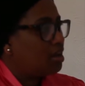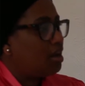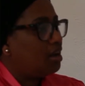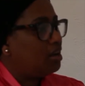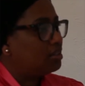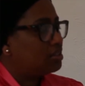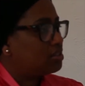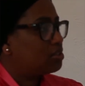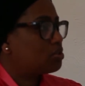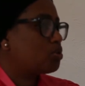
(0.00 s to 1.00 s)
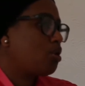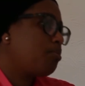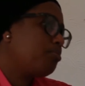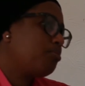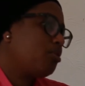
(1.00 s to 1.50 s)
And
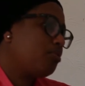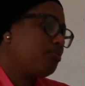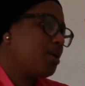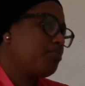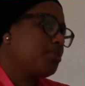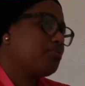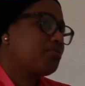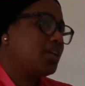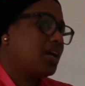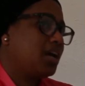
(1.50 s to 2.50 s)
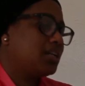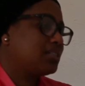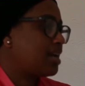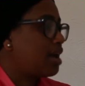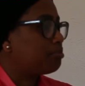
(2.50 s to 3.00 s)
some of them, if they are
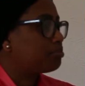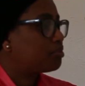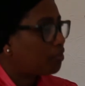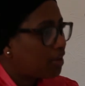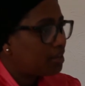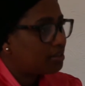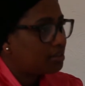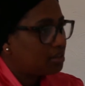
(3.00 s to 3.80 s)
type 3,